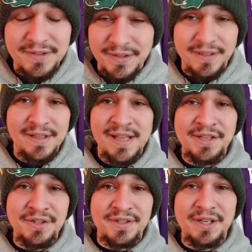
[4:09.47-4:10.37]
so, and
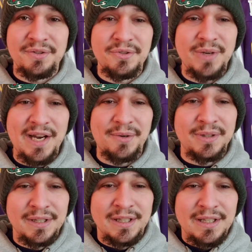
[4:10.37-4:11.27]
that just tells you how
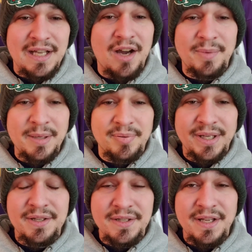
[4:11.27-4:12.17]
how many
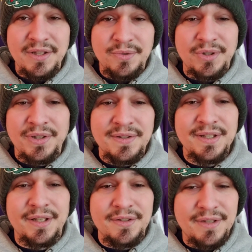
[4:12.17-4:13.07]
players that you could
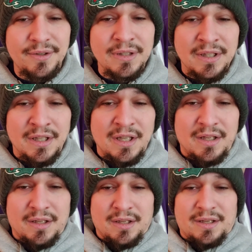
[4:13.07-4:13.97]
consider. So
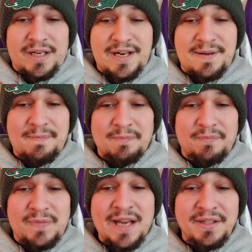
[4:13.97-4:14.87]
um,
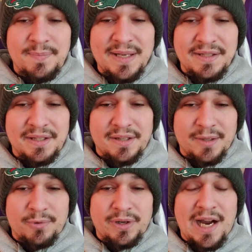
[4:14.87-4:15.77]
that's basically
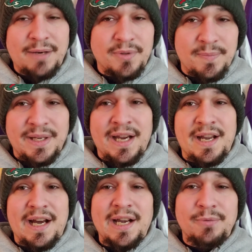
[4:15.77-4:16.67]
where I would be
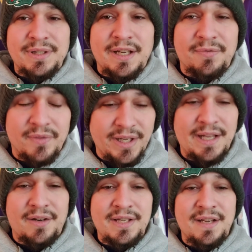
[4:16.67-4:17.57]
at. I would definitely
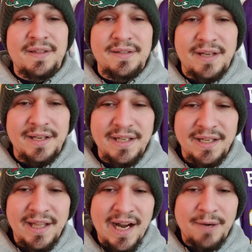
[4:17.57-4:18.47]
entertain this
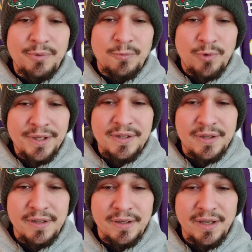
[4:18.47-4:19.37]
idea, and I would want
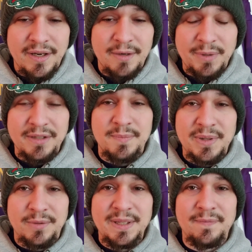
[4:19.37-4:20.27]
uh, Rick
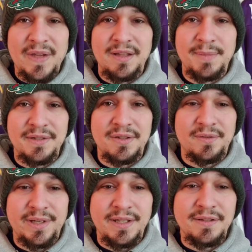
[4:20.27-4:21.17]
Spielman and the
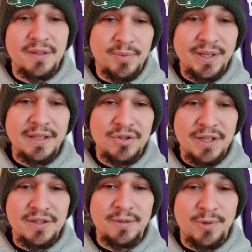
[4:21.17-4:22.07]
Minnesota Vikings to bring in
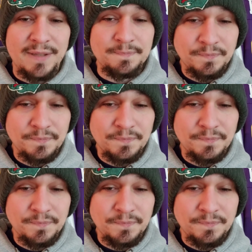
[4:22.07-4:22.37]
J.J. Watt